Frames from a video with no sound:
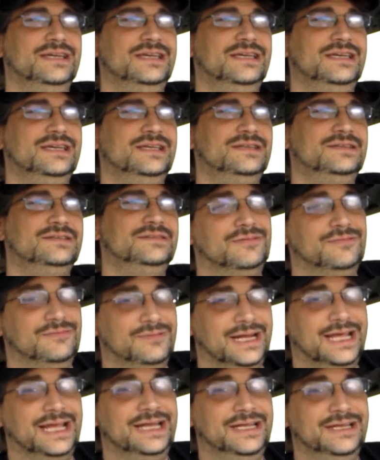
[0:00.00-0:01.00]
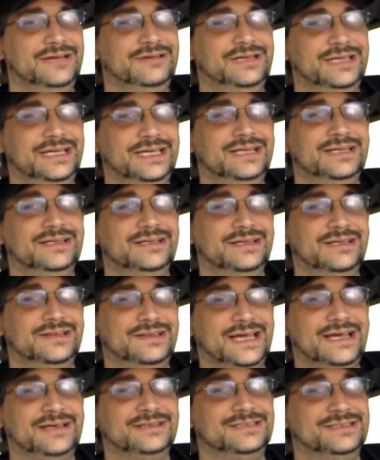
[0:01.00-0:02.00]
again when I do hit a
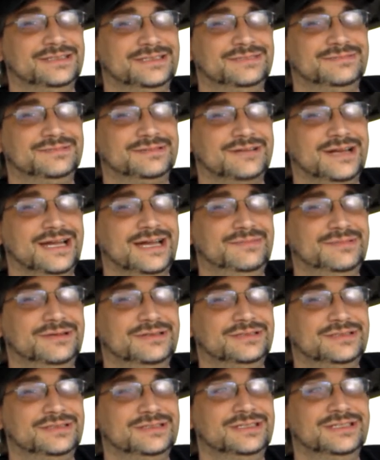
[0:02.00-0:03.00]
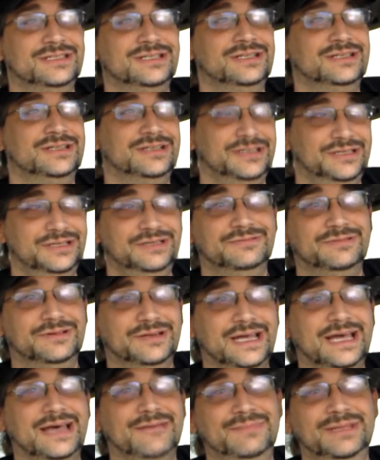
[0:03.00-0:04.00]
thousand subscribers you will
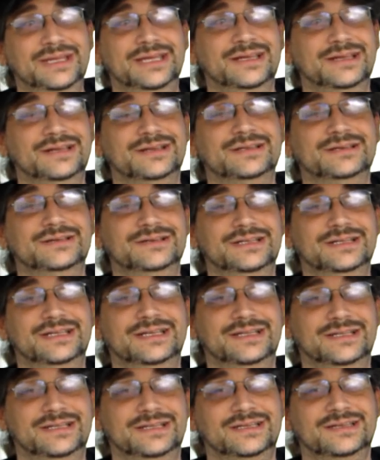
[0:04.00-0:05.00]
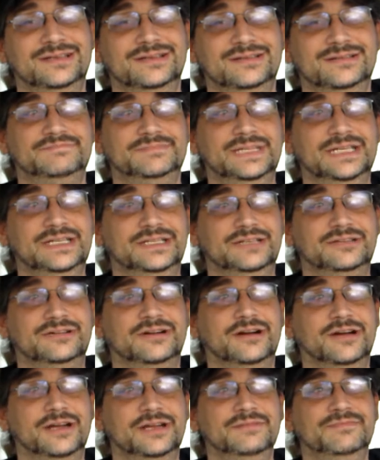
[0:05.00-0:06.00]
not be included in the in the
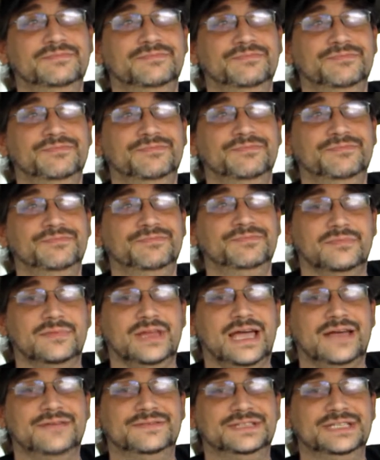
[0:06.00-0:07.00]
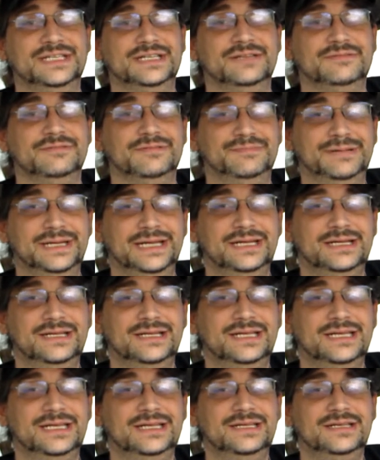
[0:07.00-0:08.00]
drawing I've seen it
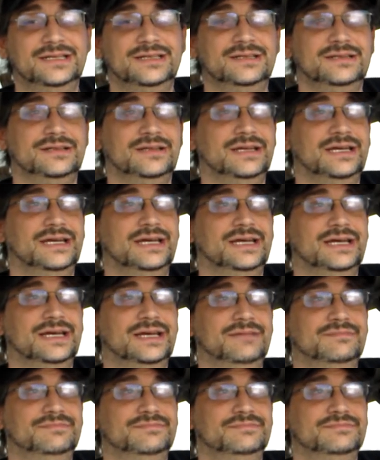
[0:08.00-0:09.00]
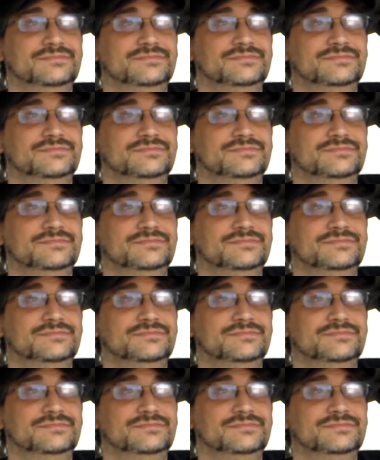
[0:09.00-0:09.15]
repeatedly um,